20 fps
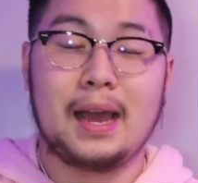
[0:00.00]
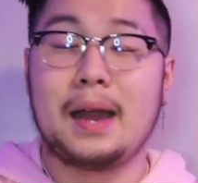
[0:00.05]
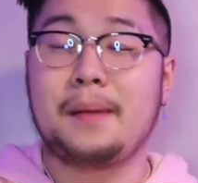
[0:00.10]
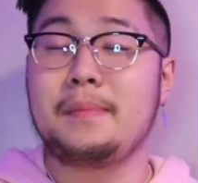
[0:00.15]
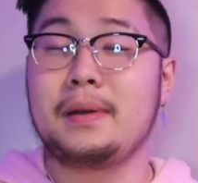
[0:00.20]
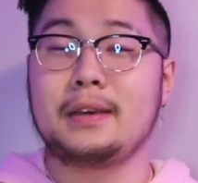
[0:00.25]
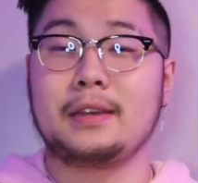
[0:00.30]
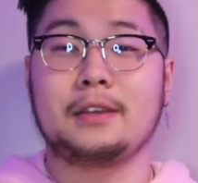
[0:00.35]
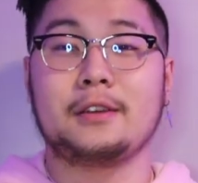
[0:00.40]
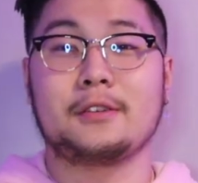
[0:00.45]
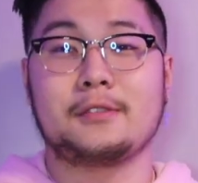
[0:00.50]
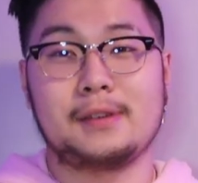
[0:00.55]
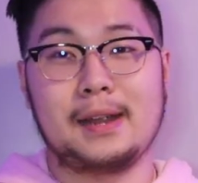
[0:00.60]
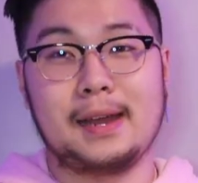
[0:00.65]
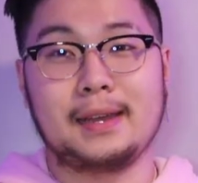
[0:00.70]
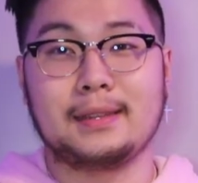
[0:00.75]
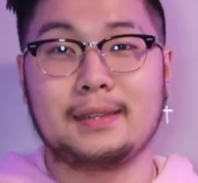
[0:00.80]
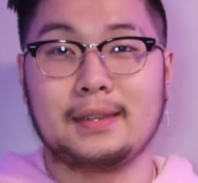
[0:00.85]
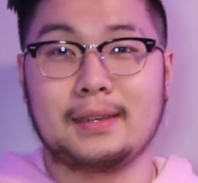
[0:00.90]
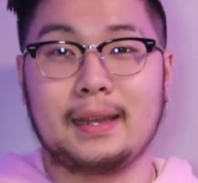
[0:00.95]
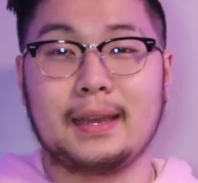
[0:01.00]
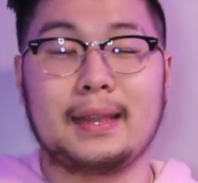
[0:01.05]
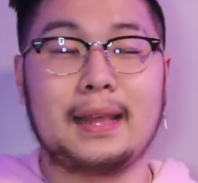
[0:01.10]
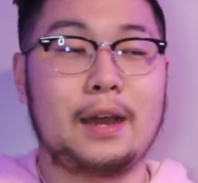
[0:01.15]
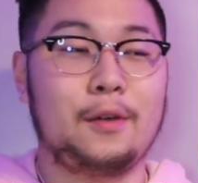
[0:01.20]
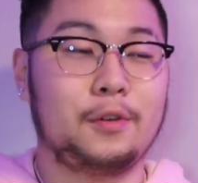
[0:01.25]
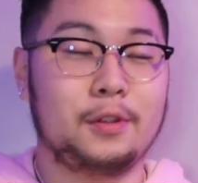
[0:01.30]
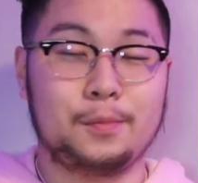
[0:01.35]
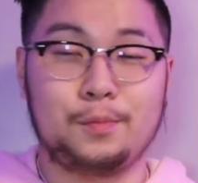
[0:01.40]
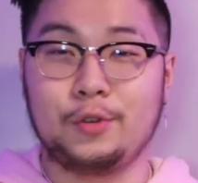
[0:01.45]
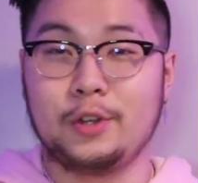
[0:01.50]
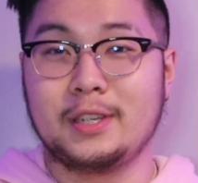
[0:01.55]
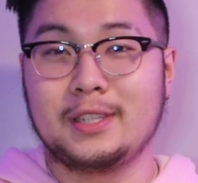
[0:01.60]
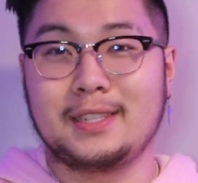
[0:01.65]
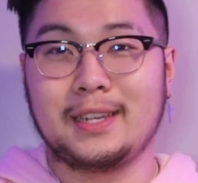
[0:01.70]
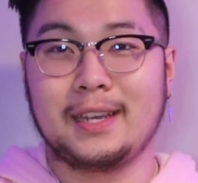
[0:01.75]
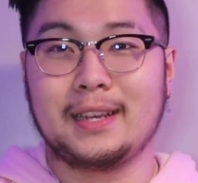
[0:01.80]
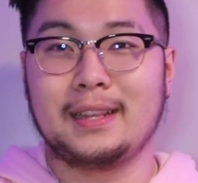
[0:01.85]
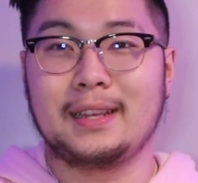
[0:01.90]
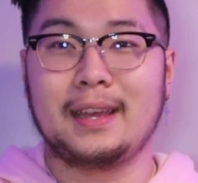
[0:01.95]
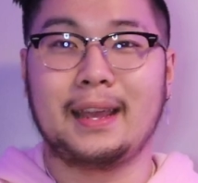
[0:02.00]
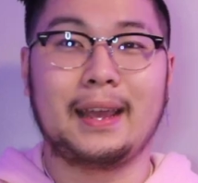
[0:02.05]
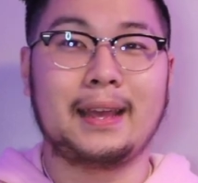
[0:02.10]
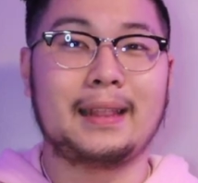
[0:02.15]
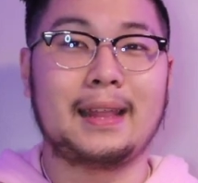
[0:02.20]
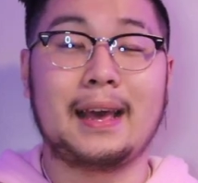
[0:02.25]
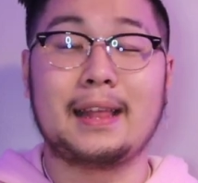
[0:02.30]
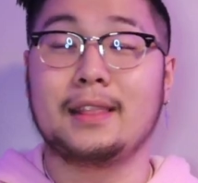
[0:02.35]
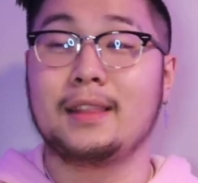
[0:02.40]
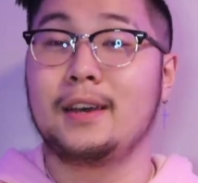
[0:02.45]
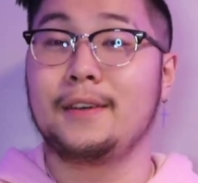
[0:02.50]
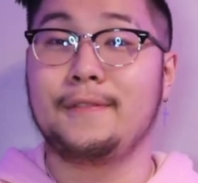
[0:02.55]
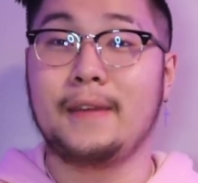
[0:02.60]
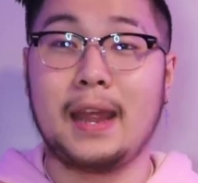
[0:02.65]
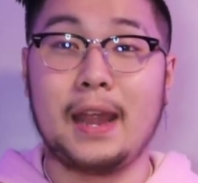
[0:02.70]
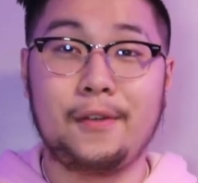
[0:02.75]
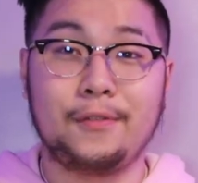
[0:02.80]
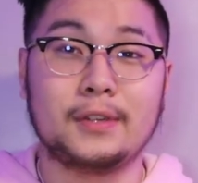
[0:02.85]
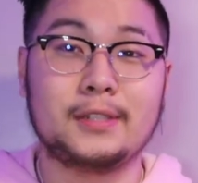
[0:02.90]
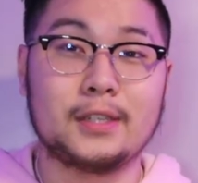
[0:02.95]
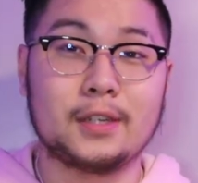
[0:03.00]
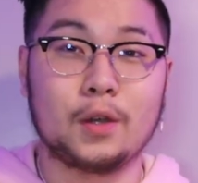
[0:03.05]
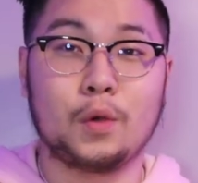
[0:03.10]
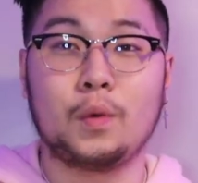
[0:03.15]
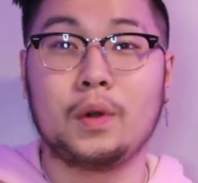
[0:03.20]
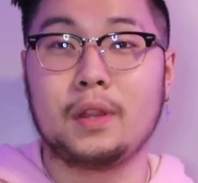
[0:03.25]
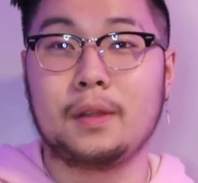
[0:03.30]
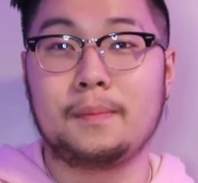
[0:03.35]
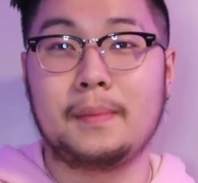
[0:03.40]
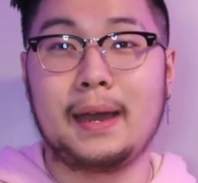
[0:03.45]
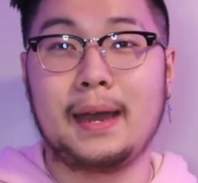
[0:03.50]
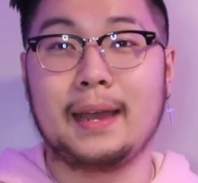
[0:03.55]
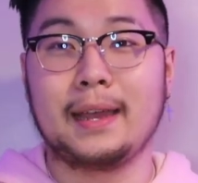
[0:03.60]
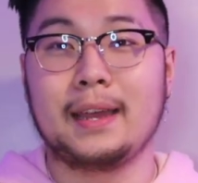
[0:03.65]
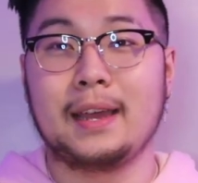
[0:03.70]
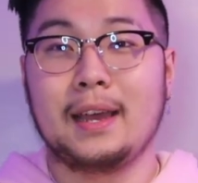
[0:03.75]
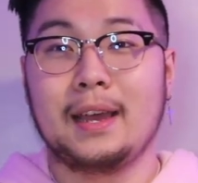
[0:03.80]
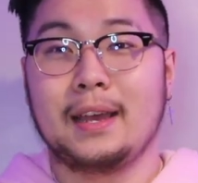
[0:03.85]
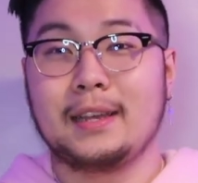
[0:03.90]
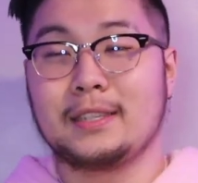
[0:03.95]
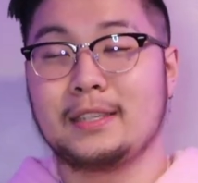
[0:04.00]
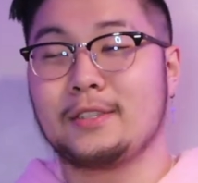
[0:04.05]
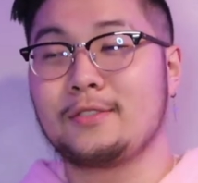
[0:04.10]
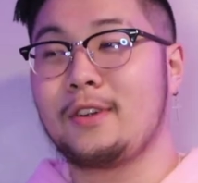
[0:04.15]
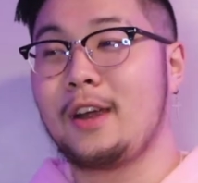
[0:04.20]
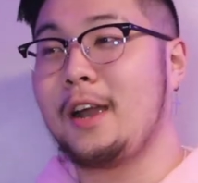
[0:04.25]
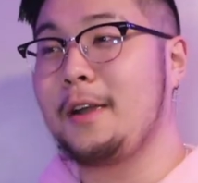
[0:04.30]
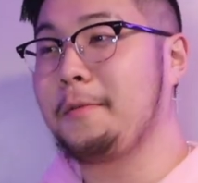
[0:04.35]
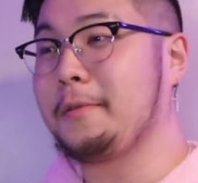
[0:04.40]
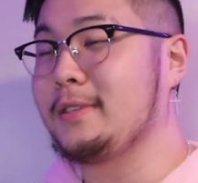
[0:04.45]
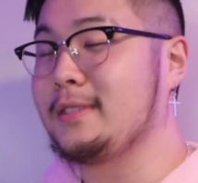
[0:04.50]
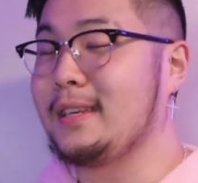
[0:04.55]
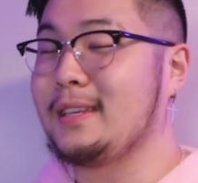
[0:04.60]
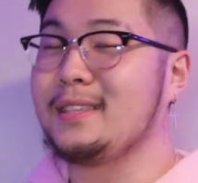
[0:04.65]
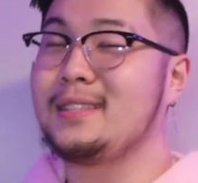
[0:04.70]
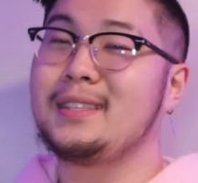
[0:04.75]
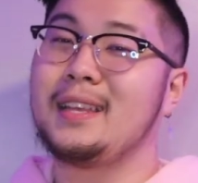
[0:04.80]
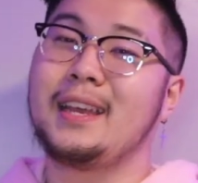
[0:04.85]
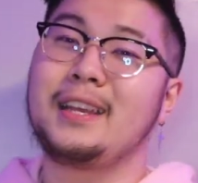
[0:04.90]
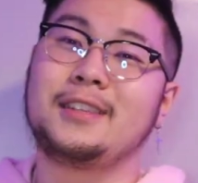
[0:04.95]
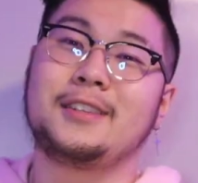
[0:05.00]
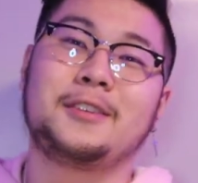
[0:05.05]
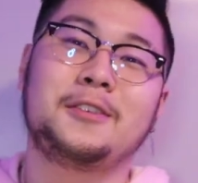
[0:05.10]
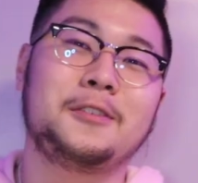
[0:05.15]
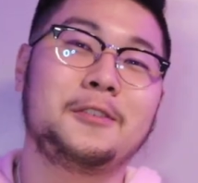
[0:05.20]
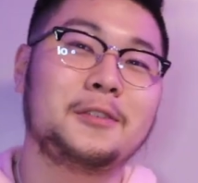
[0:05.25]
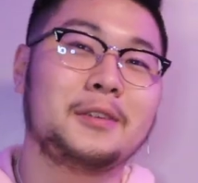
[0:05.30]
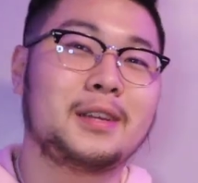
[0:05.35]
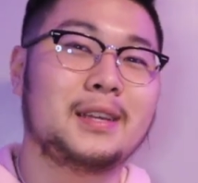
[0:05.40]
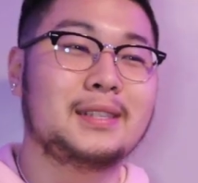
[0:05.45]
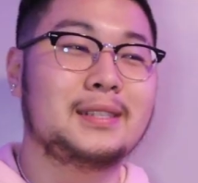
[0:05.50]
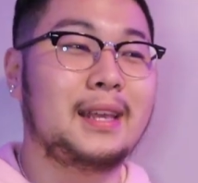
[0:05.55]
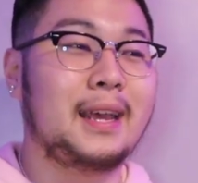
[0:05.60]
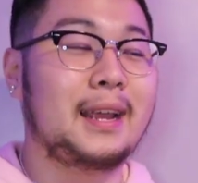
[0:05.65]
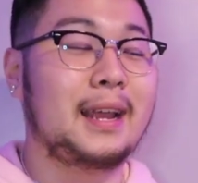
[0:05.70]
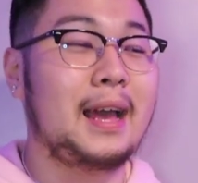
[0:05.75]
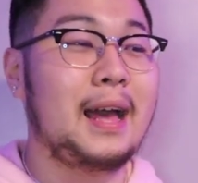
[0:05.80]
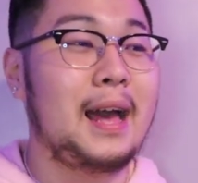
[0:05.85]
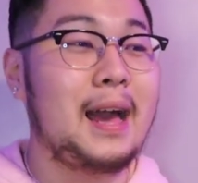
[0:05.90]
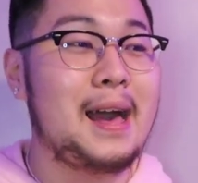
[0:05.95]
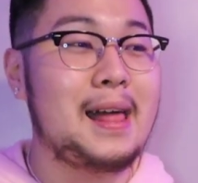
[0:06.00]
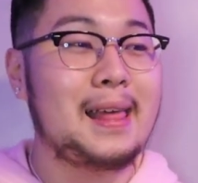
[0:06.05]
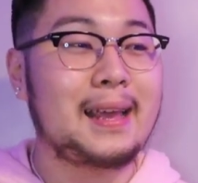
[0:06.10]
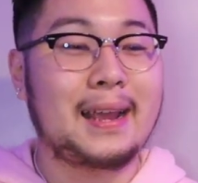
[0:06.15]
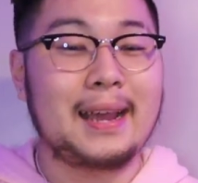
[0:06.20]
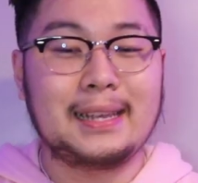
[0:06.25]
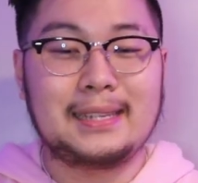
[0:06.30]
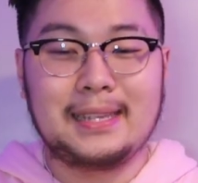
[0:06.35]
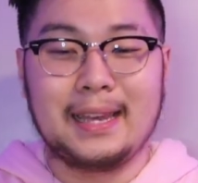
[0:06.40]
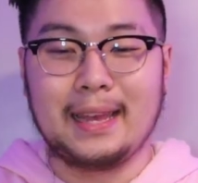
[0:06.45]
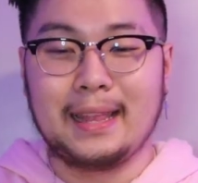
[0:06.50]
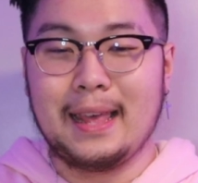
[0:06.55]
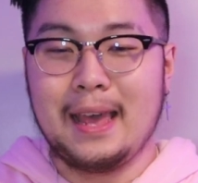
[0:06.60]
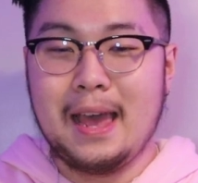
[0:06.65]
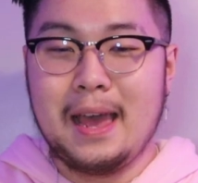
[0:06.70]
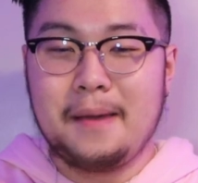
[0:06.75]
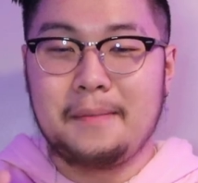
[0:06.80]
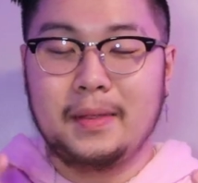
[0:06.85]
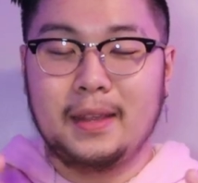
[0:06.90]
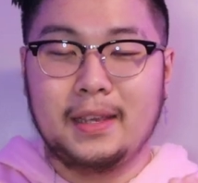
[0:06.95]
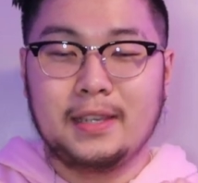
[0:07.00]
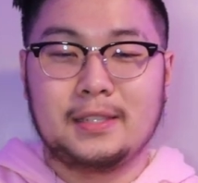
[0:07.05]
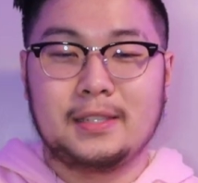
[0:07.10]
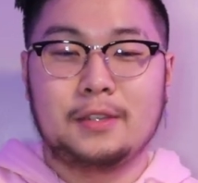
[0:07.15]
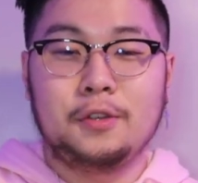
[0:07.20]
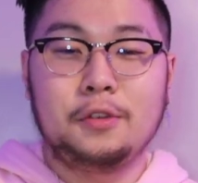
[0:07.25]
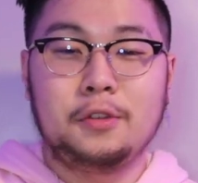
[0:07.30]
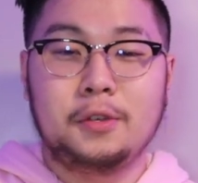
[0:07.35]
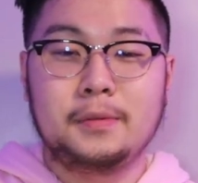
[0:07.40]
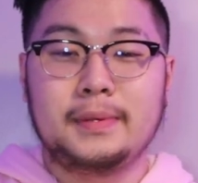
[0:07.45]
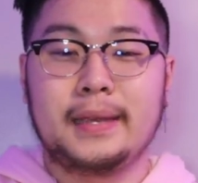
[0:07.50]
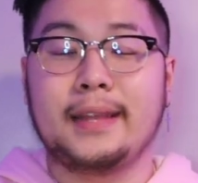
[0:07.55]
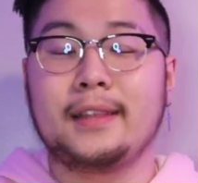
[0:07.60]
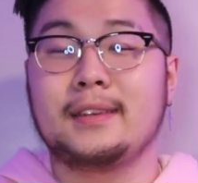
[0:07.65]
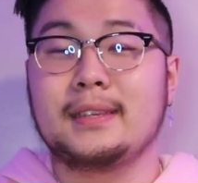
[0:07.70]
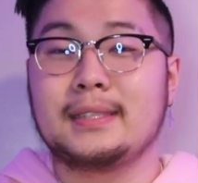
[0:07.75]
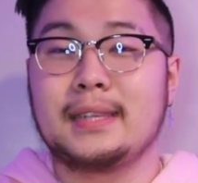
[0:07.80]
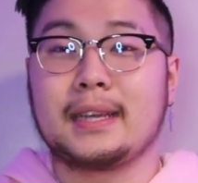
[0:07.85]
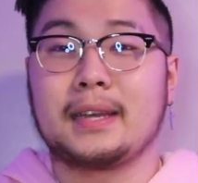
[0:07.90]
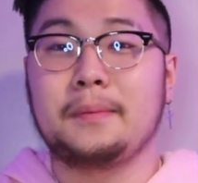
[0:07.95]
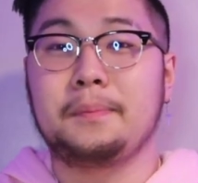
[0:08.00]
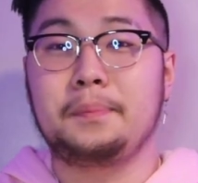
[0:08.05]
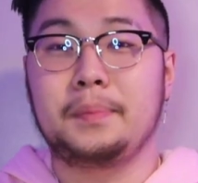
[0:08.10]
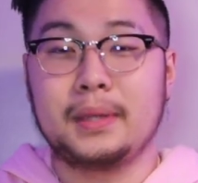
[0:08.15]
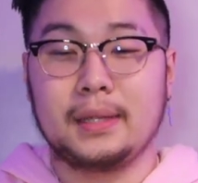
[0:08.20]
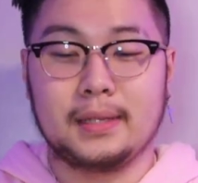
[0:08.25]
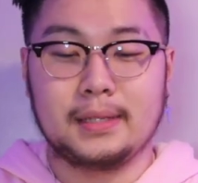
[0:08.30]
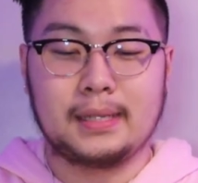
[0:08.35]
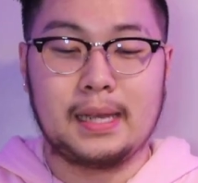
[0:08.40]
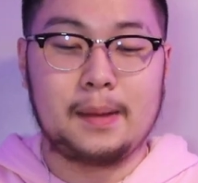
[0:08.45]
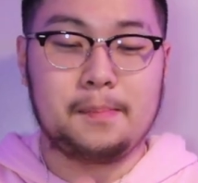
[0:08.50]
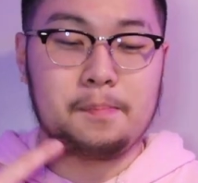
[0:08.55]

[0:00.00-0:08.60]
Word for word: I'm out here grinding and I would appreciate it and I love every single one of my subscribers and stay tuned because like like I said, this YouTube channel is like a business.